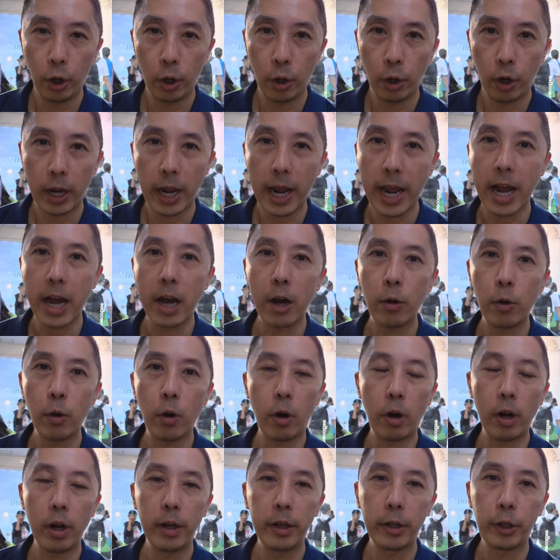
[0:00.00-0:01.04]
how
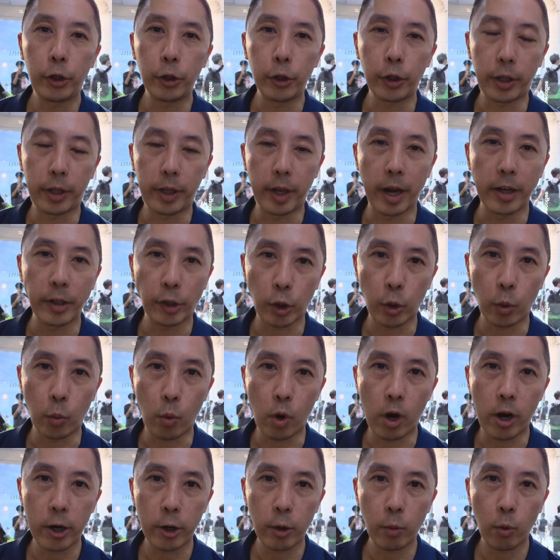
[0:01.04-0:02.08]
does the
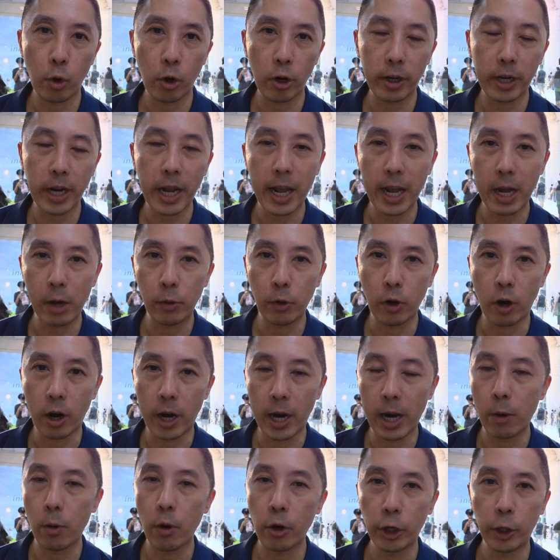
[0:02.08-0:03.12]
water work? How
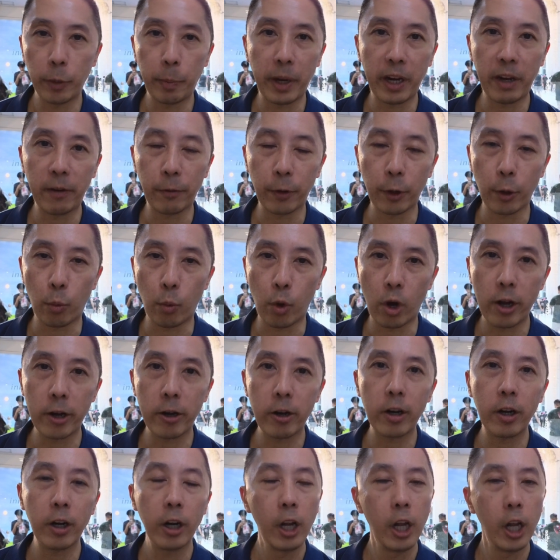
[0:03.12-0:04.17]
are you paying for the
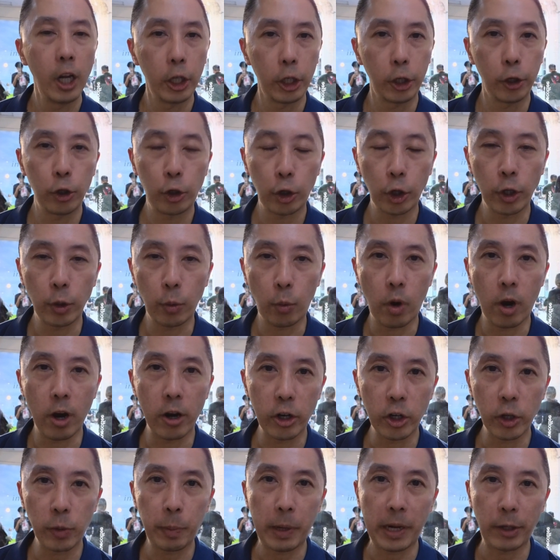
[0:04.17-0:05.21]
water? Usually the water
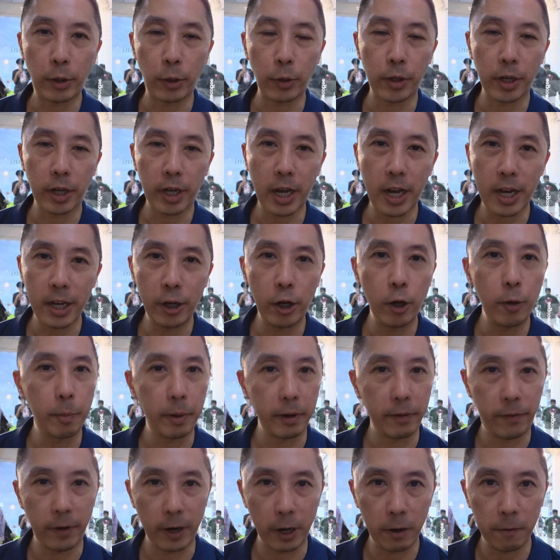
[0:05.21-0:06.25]
is paid through the condo, but
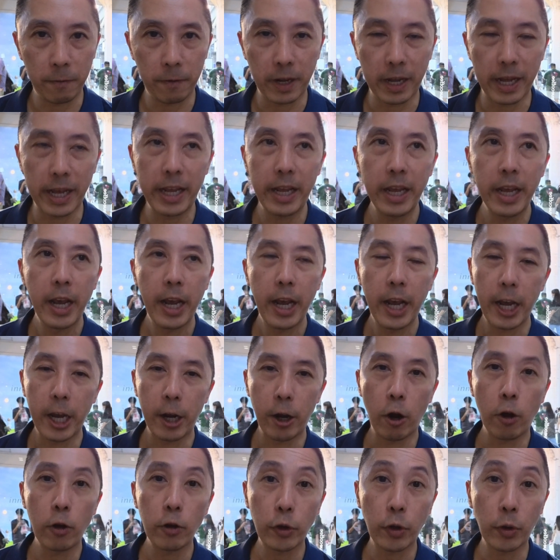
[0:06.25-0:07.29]
verify. And
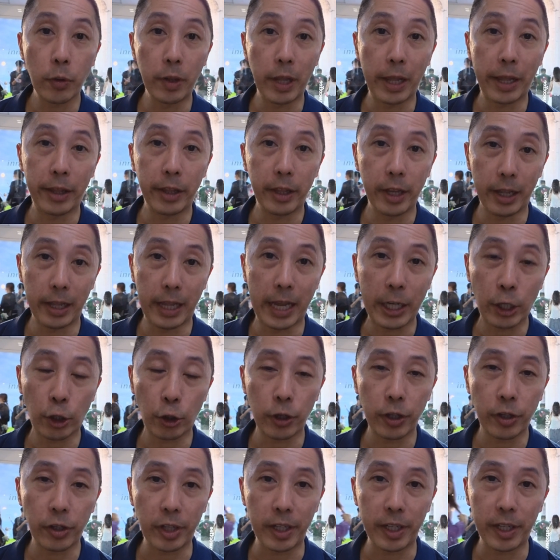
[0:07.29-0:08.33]
also the
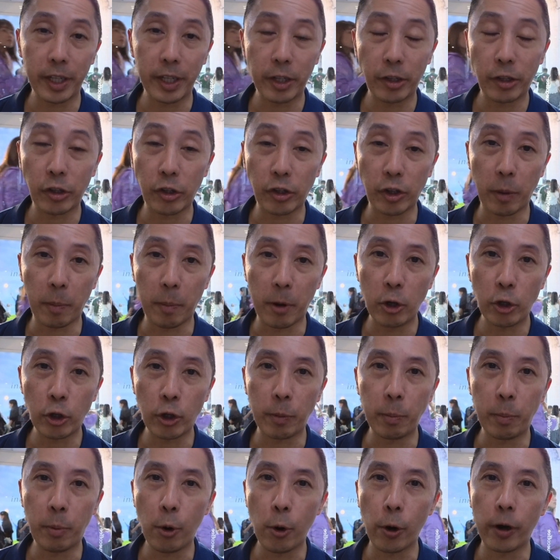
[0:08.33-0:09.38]
electricity. This is the most
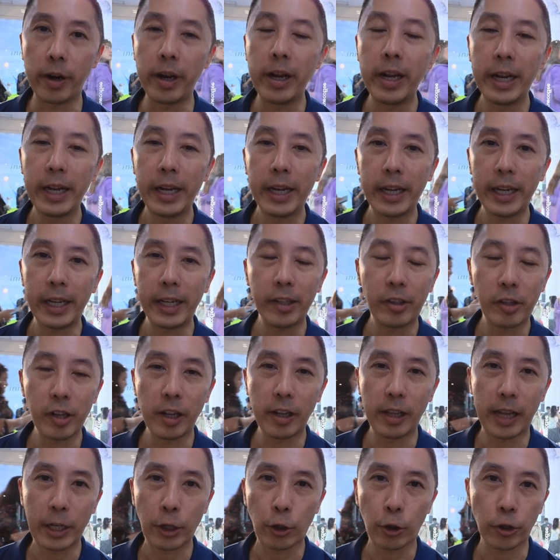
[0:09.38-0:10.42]
important. Is the
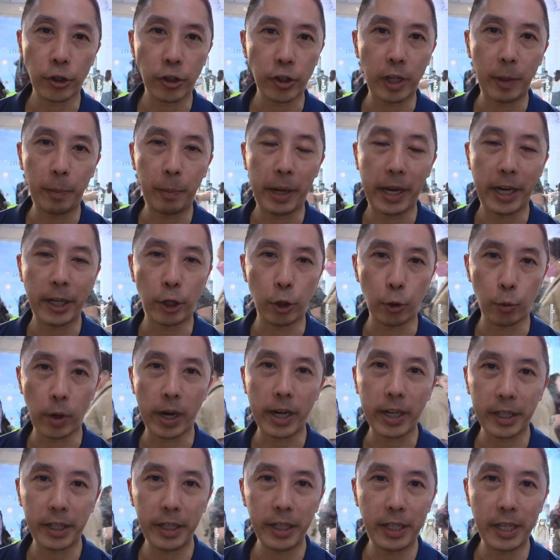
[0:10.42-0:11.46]
electricity paid
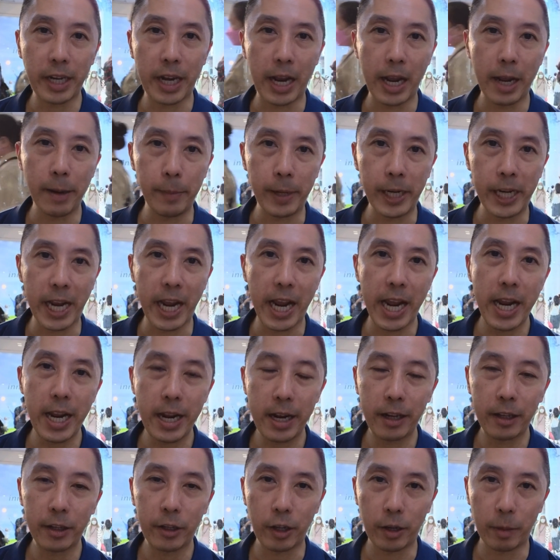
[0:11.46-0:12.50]
directly to MEA,
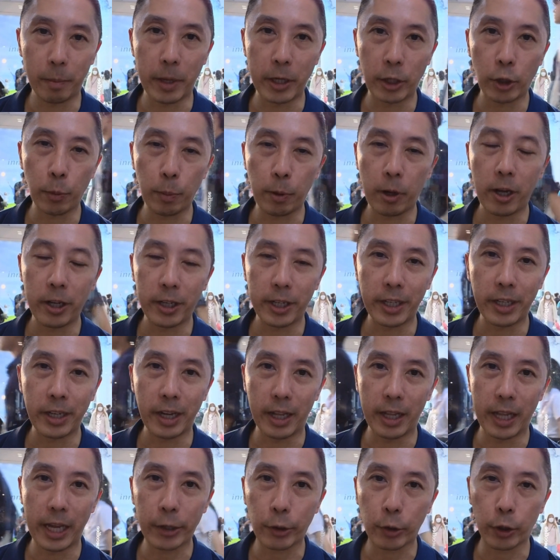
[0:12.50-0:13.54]
the Metropolitan
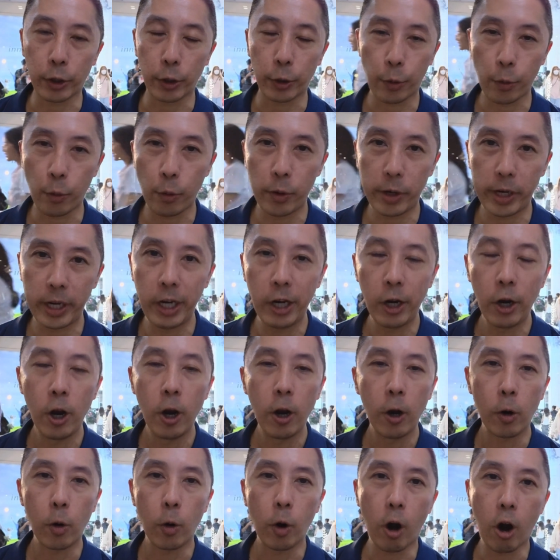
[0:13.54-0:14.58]
Electric Authority,
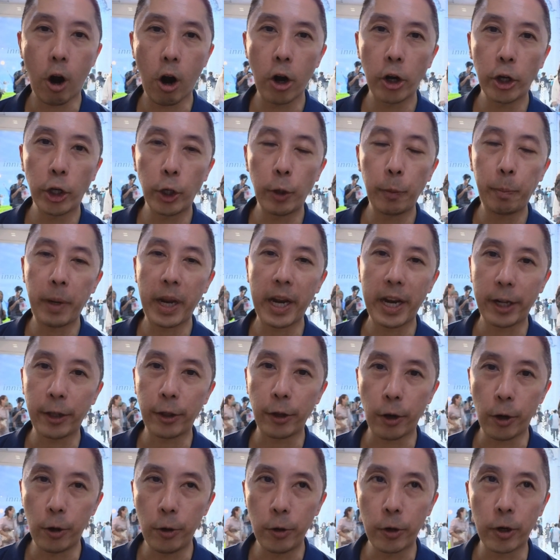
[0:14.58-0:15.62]
or are you paying the
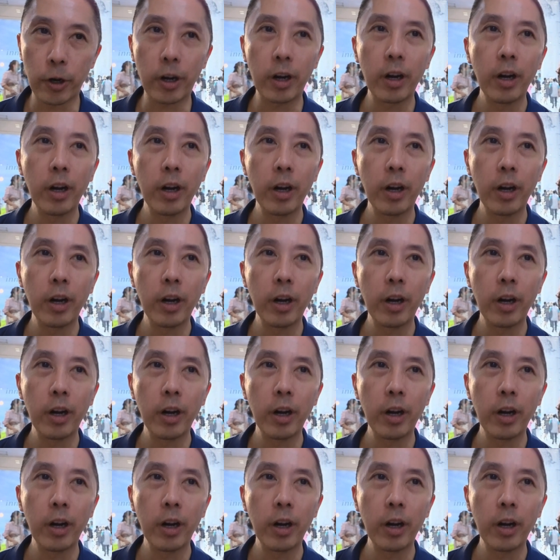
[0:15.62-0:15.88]
owner?